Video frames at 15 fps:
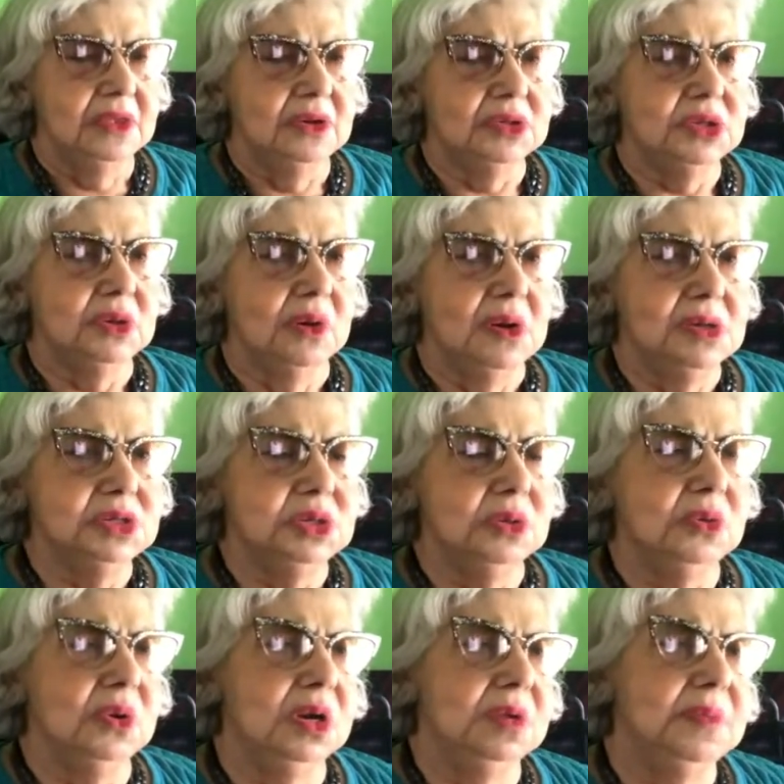There's
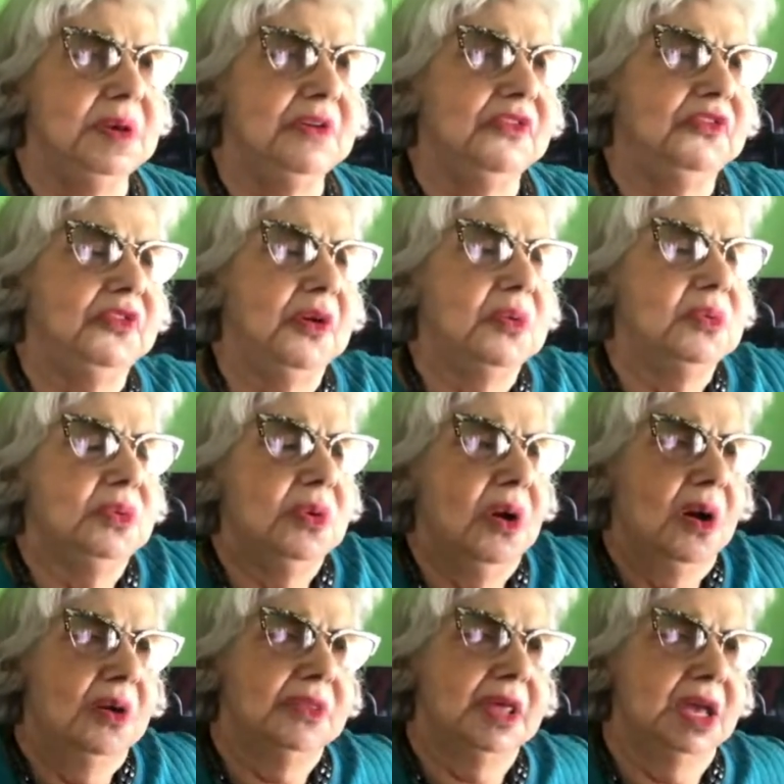also going to be a phone
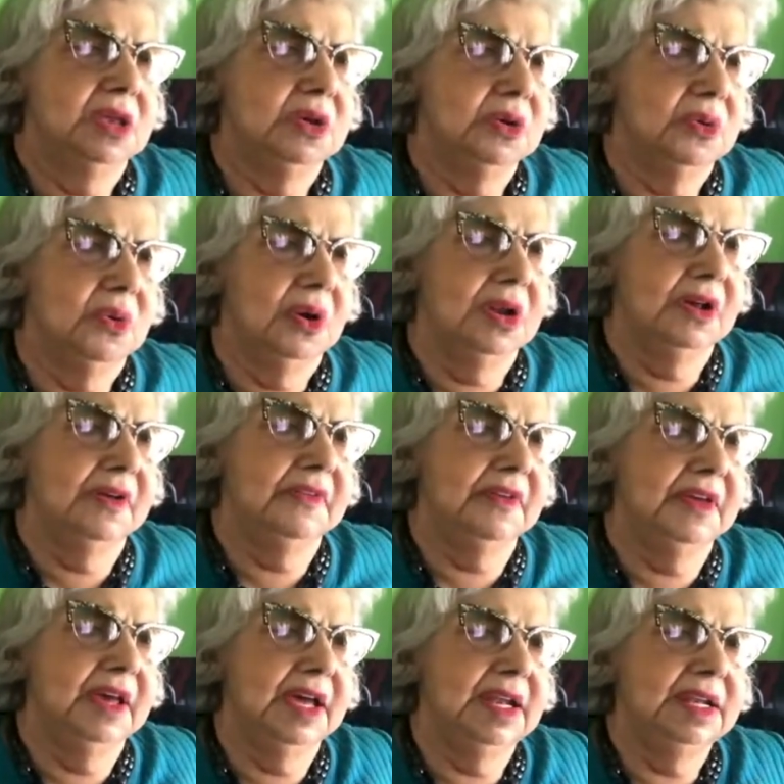call that you're going to
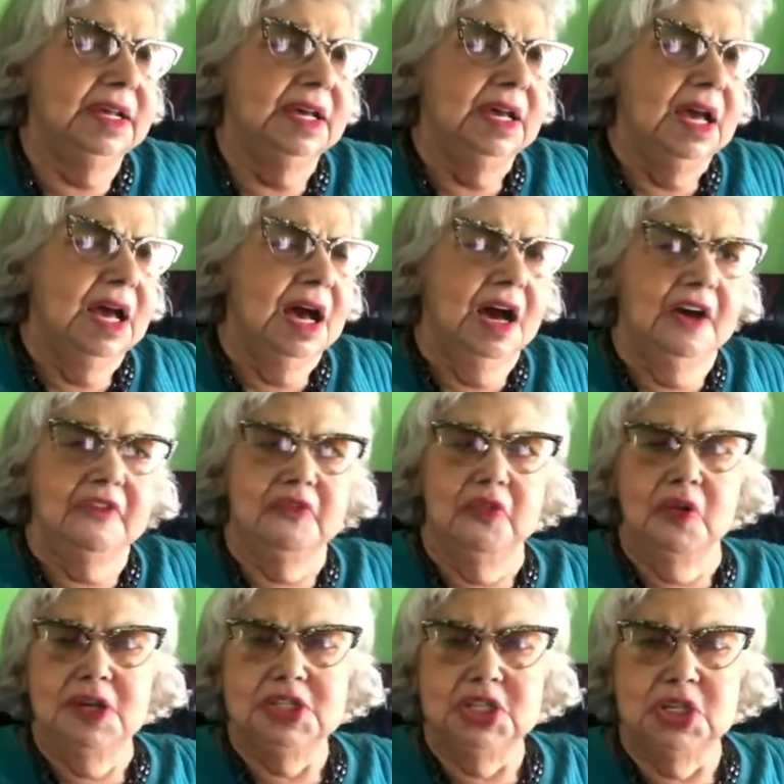get, a
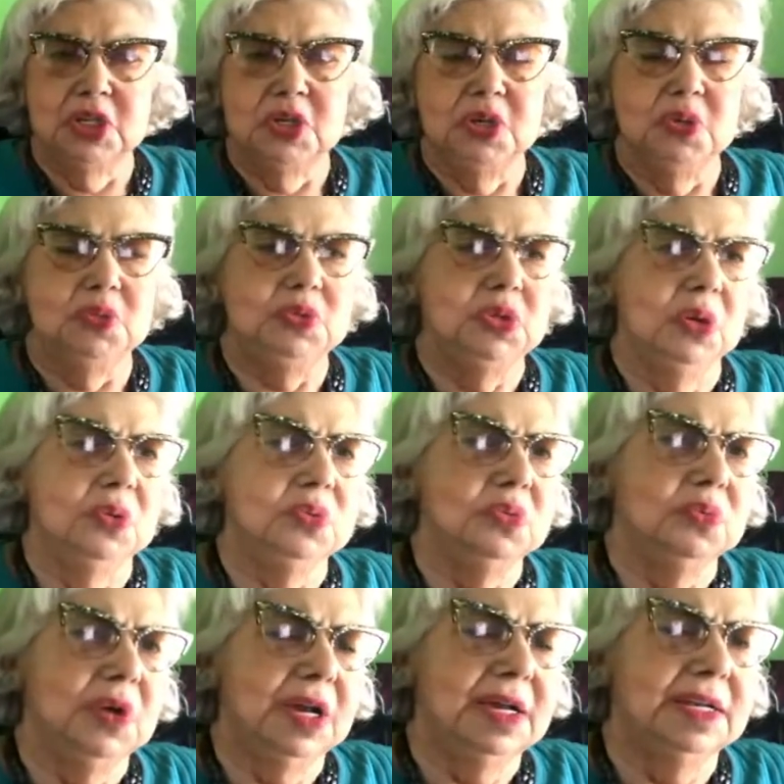voice you
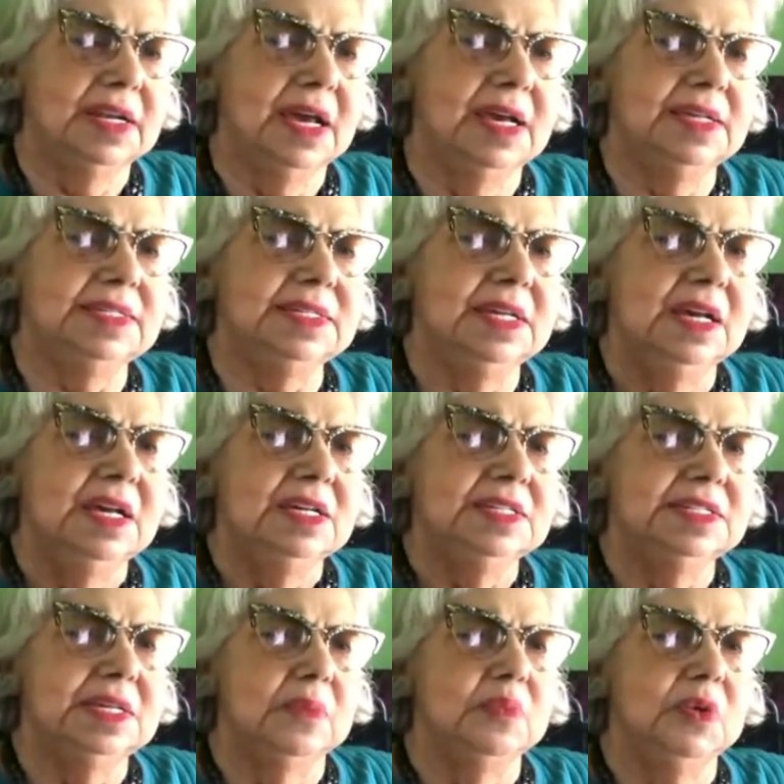don't recognize,
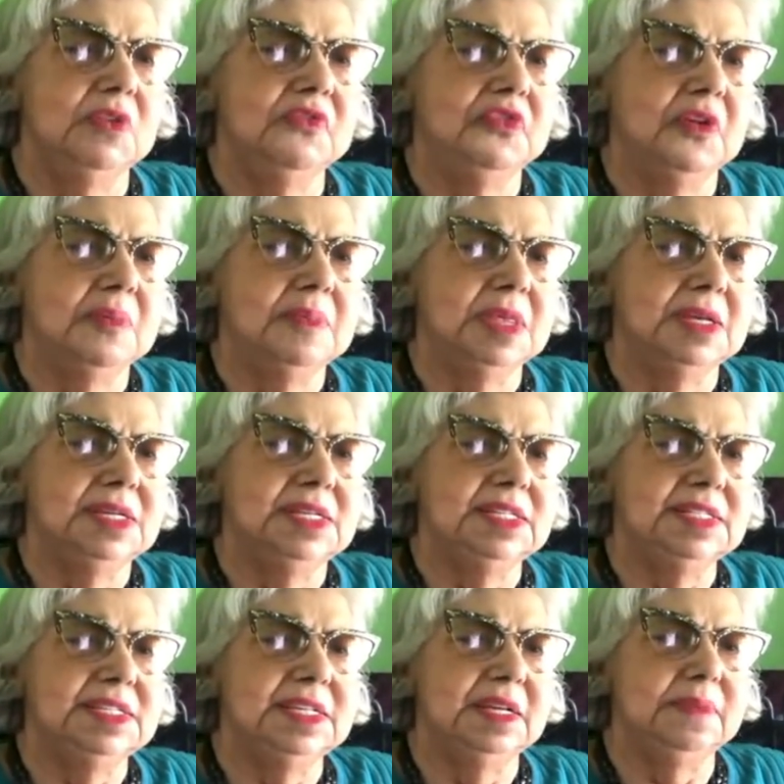someone from the
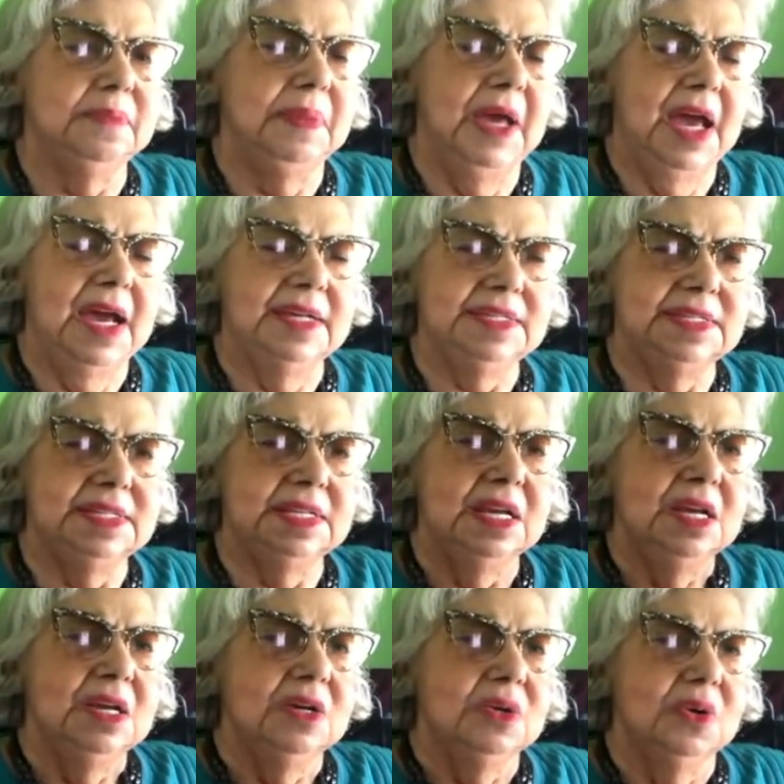distant past,
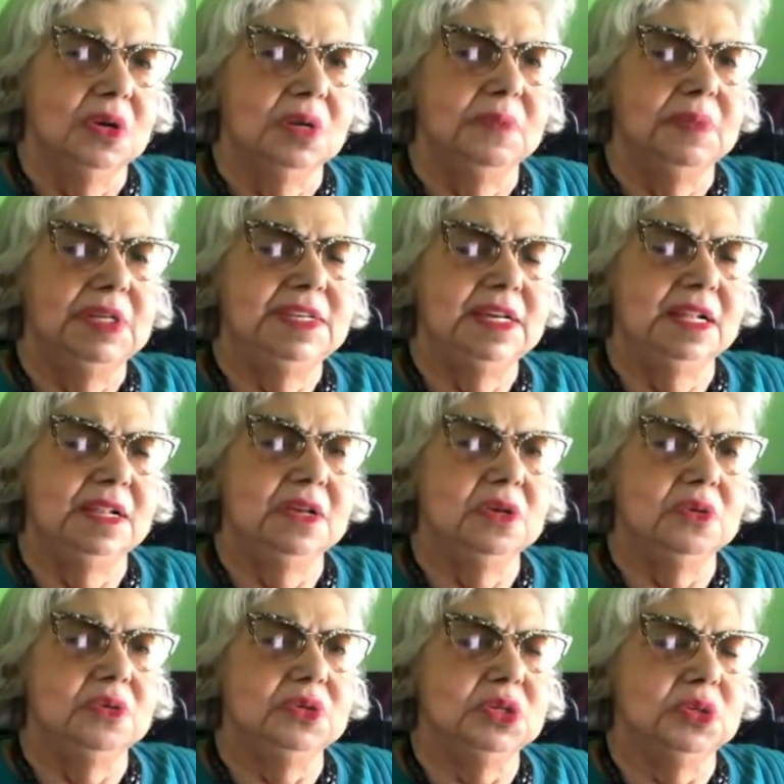going to be
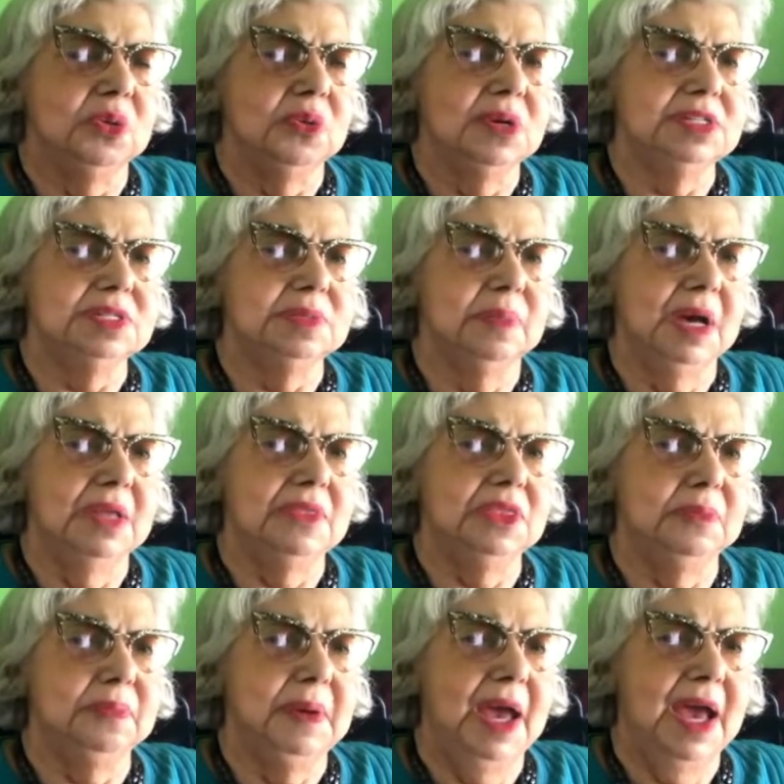telling you stories about
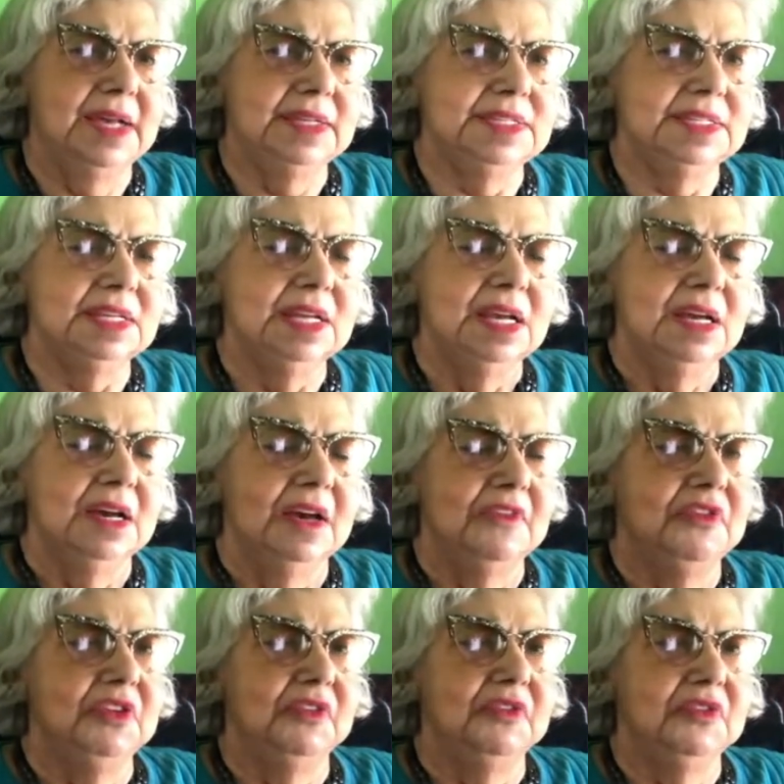the past. I
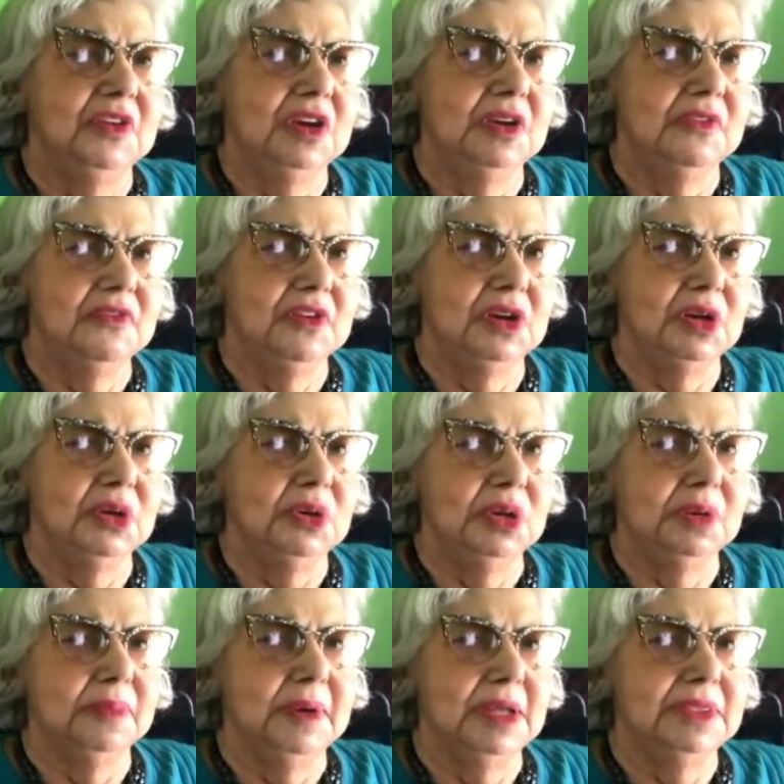feel very, very
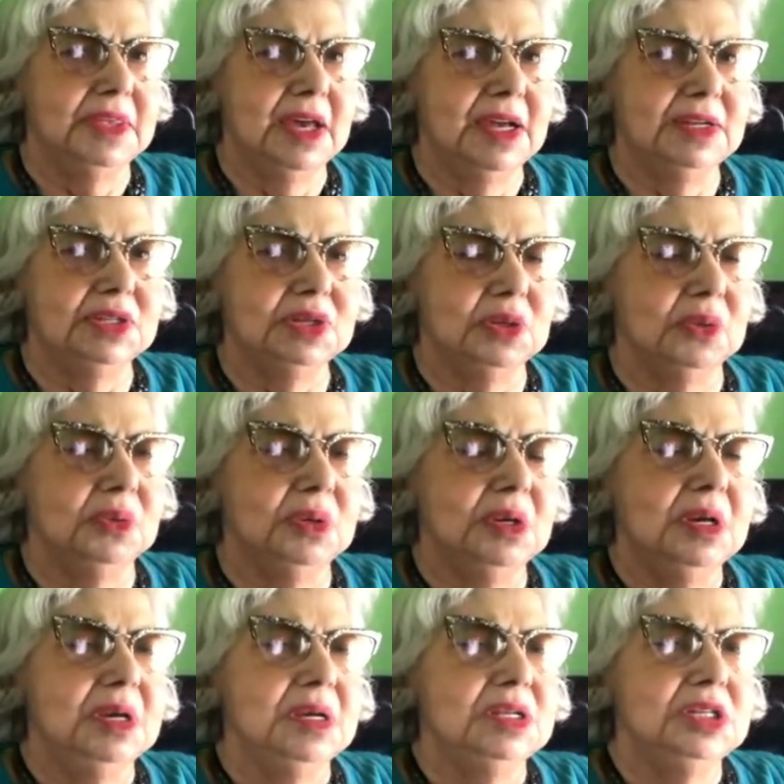good about that. So
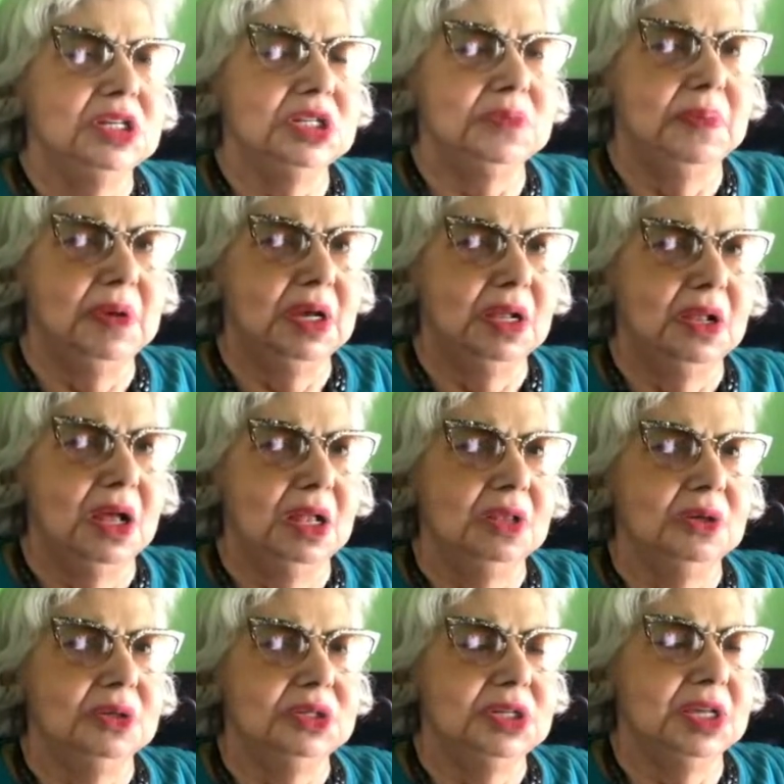just be
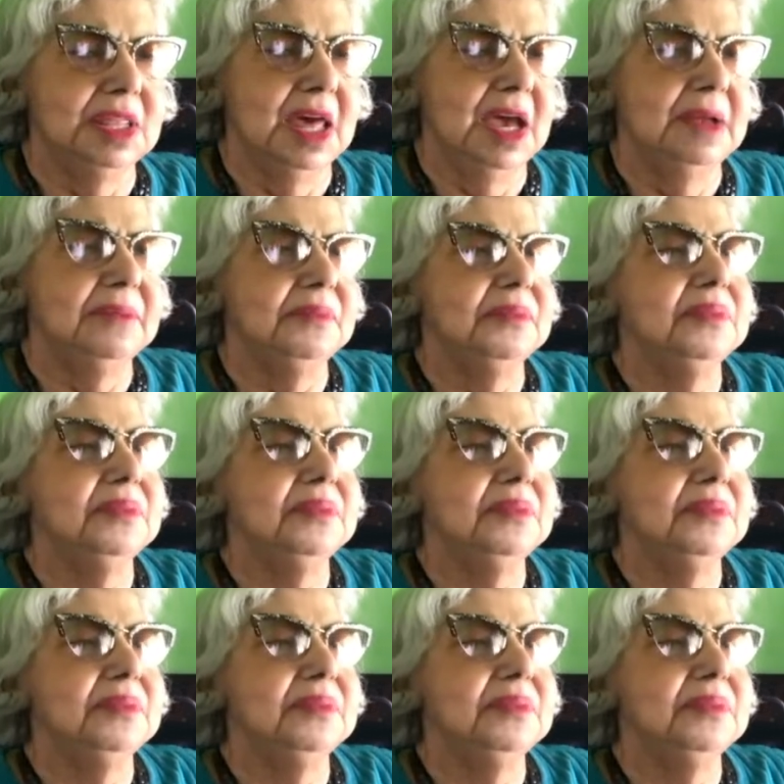alert to that.